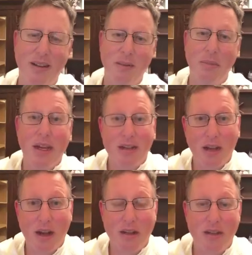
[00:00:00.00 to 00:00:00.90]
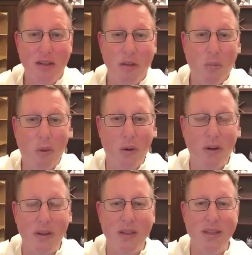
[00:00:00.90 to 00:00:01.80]
and talk to the
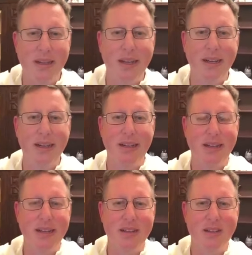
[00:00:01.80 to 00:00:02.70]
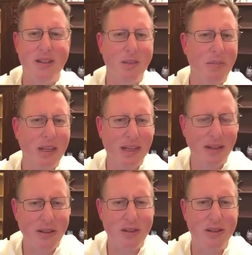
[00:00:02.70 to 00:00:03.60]
poor and say, is there something
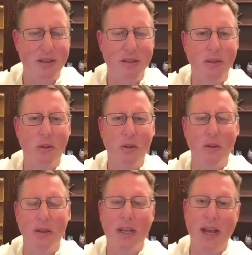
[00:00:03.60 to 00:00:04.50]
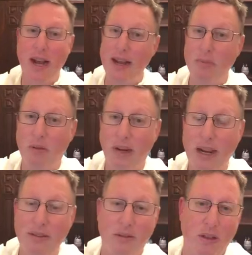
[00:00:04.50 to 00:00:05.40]
else, or can I
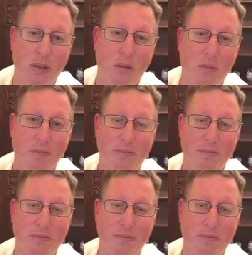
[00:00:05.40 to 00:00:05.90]
pray for you?